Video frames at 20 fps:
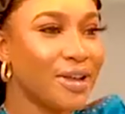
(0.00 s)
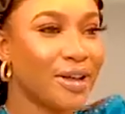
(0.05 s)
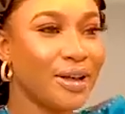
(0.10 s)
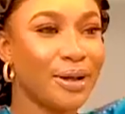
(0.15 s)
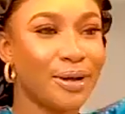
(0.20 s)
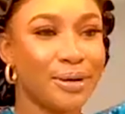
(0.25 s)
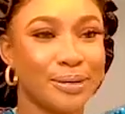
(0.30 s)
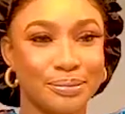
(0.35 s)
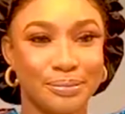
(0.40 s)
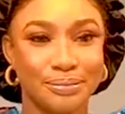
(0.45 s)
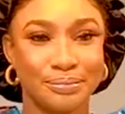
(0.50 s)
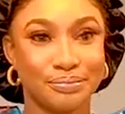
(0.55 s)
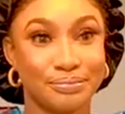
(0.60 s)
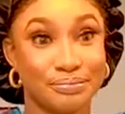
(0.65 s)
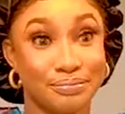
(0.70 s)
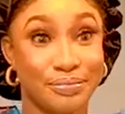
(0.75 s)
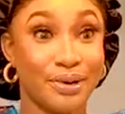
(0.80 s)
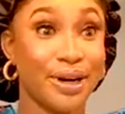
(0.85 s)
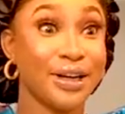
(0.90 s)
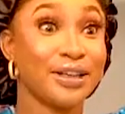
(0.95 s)
um,
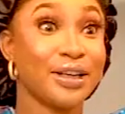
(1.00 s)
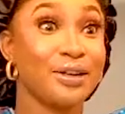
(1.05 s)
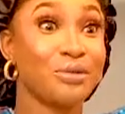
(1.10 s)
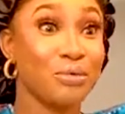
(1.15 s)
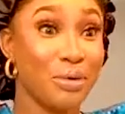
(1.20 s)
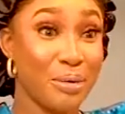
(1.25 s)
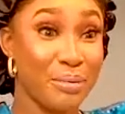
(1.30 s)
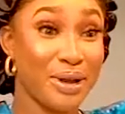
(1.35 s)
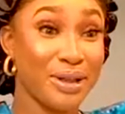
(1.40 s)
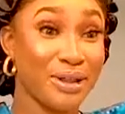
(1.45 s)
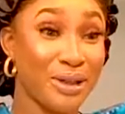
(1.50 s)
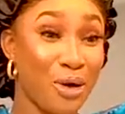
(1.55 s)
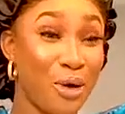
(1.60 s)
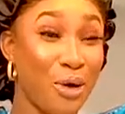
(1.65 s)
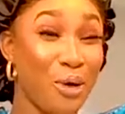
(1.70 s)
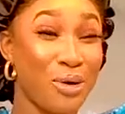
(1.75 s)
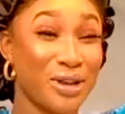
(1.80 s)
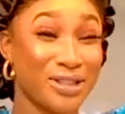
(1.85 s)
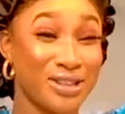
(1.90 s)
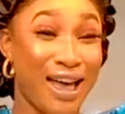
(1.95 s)
pregnant women, they
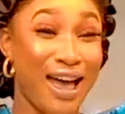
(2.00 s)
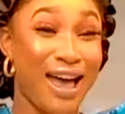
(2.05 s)
always